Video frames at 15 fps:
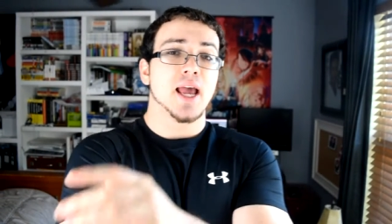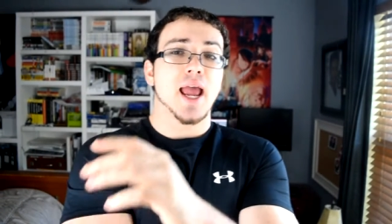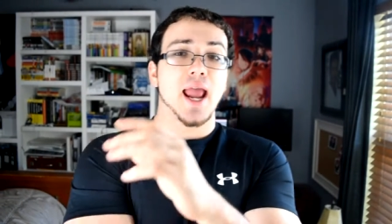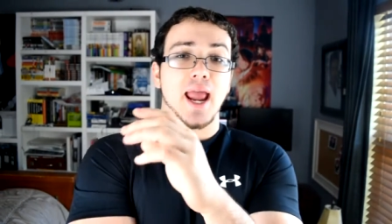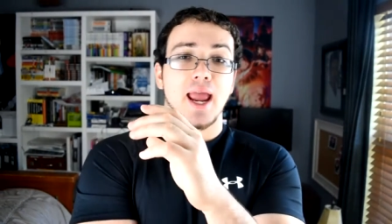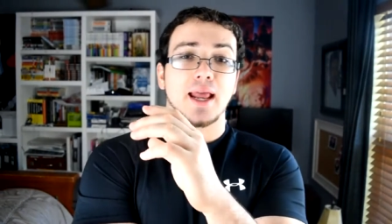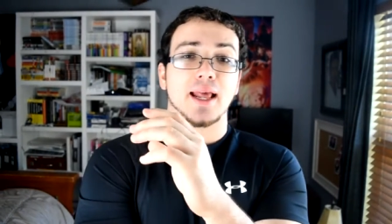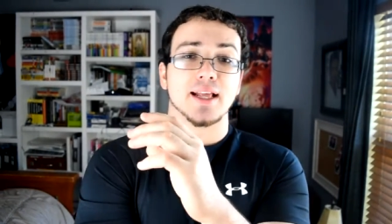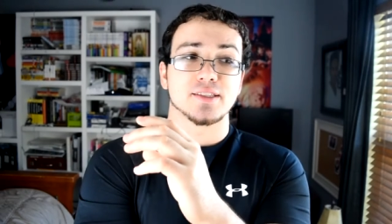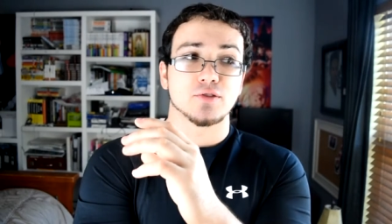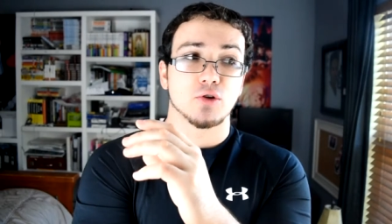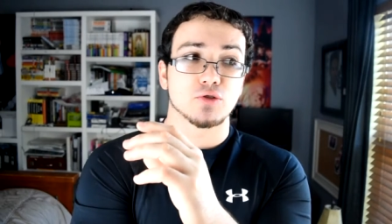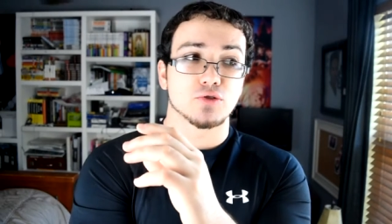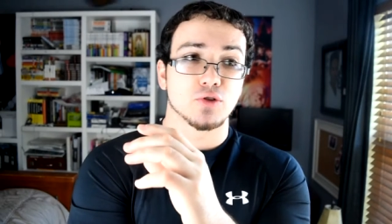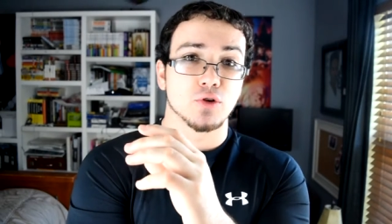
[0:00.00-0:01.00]
and it's
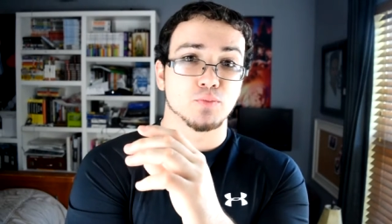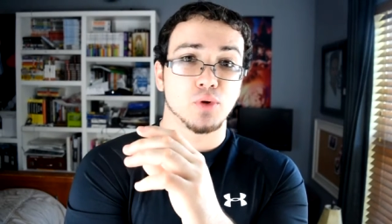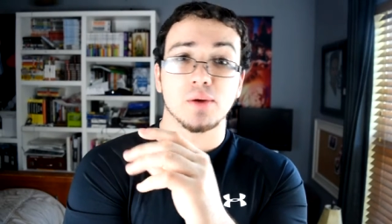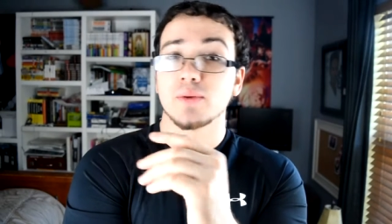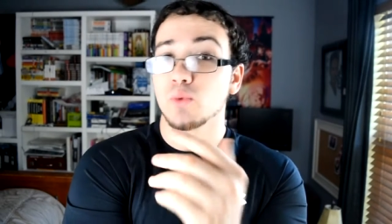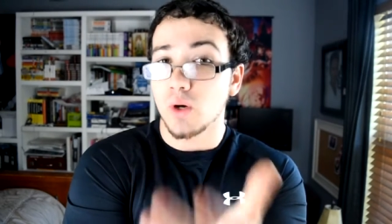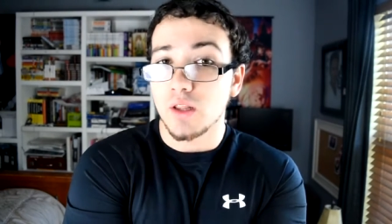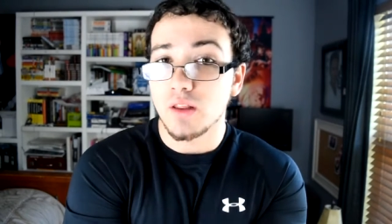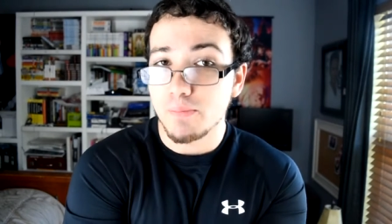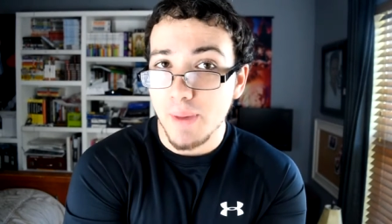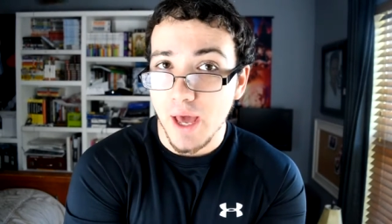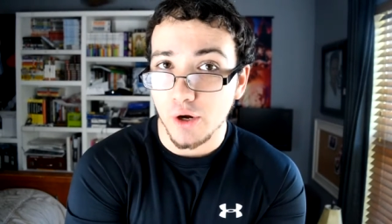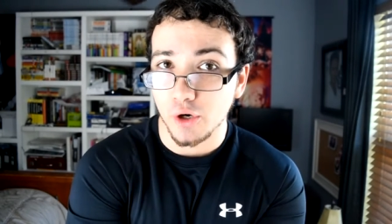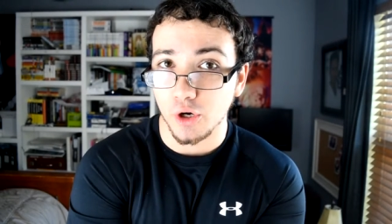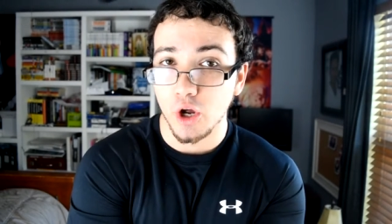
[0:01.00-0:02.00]
also probably one of the
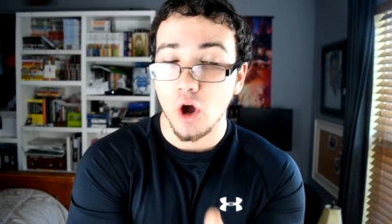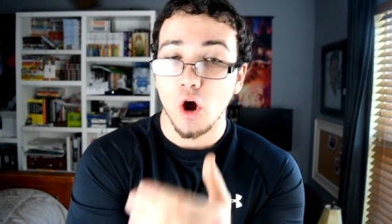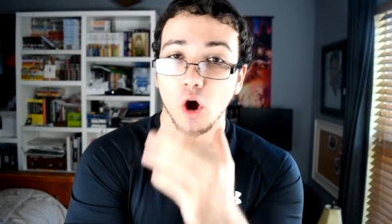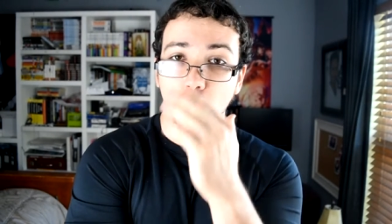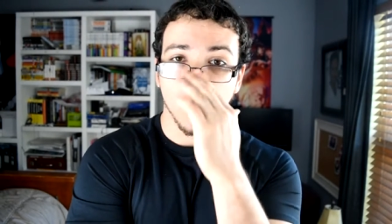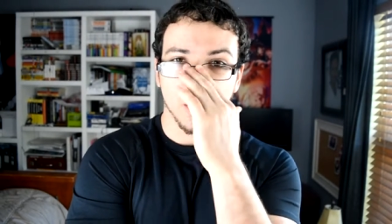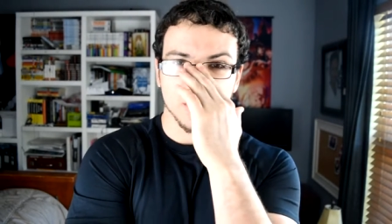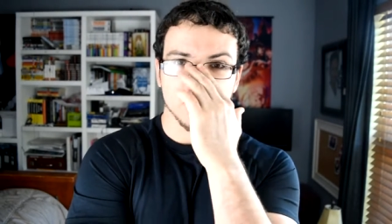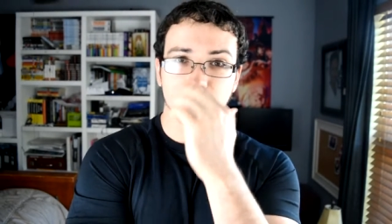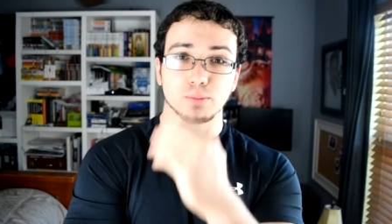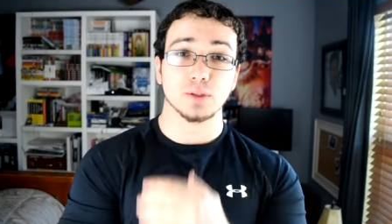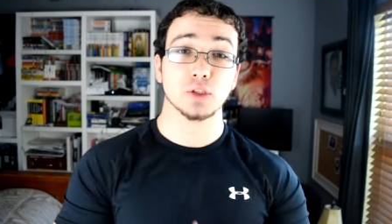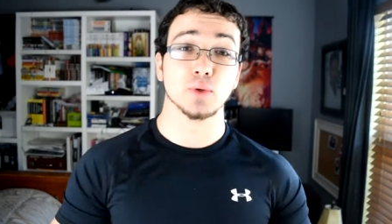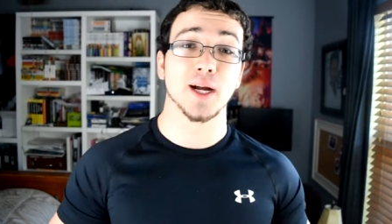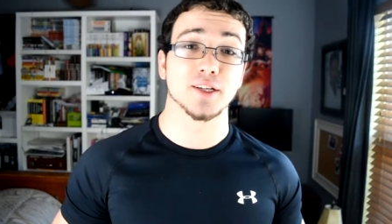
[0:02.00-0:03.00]
better arcs of
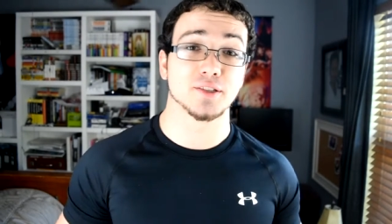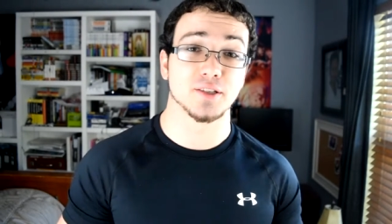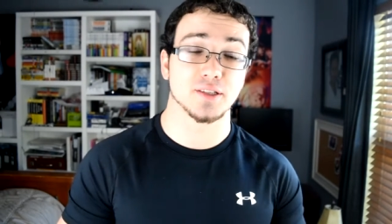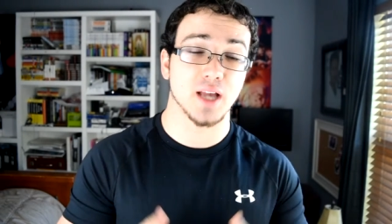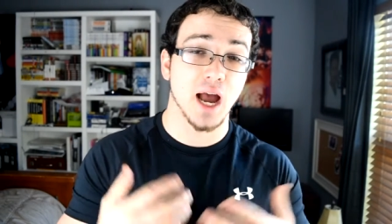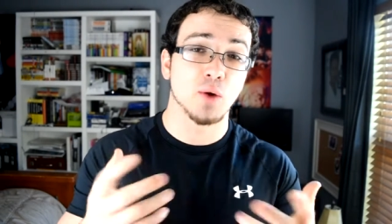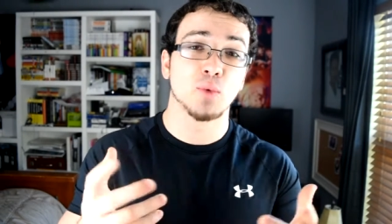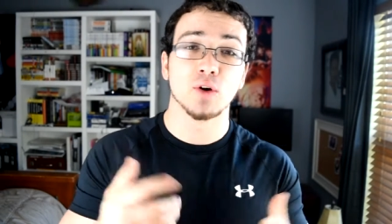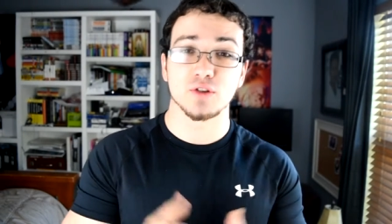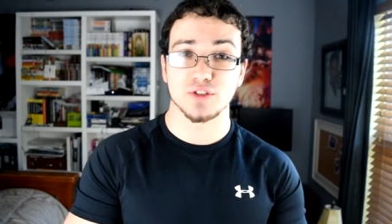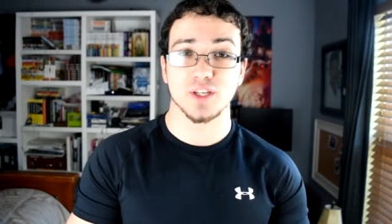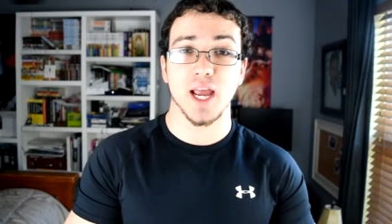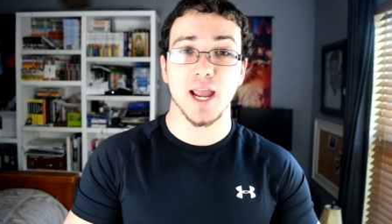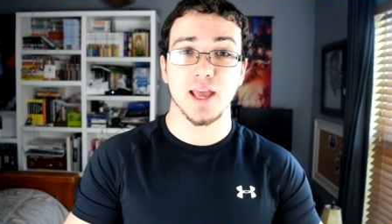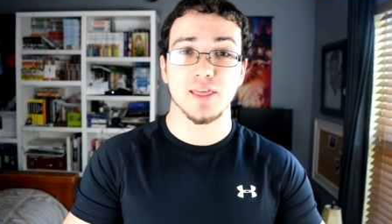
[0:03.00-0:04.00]
Blue Exorcist, I will
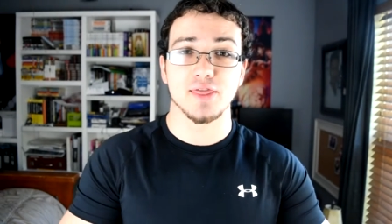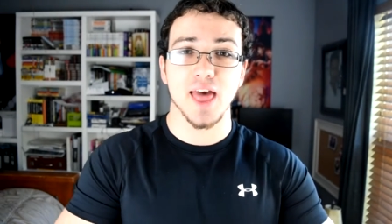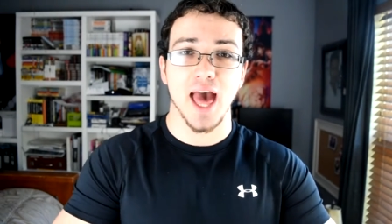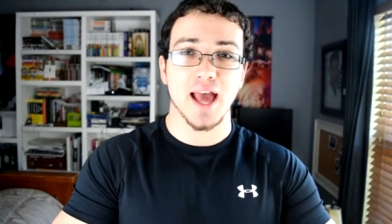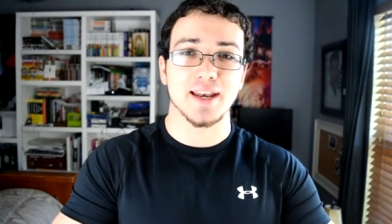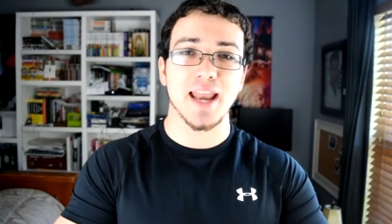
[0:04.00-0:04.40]
say that.